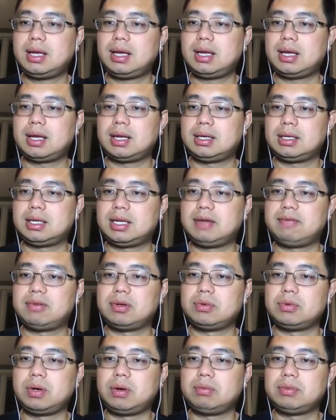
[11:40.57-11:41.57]
and give the
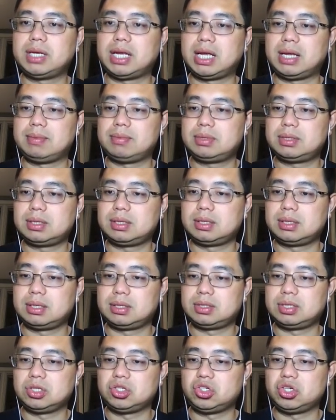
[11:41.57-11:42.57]
row names as
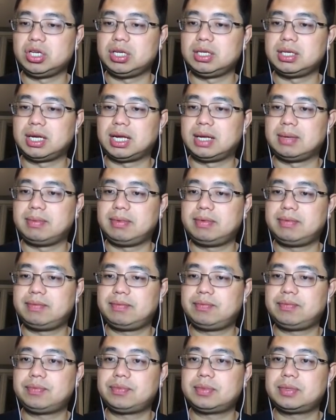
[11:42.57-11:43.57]
the gene name.
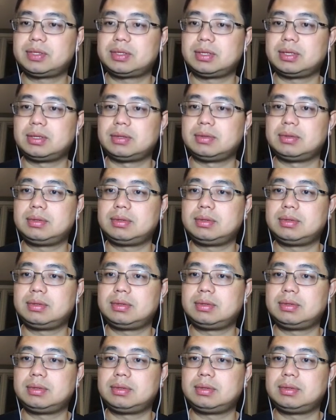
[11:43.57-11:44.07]
So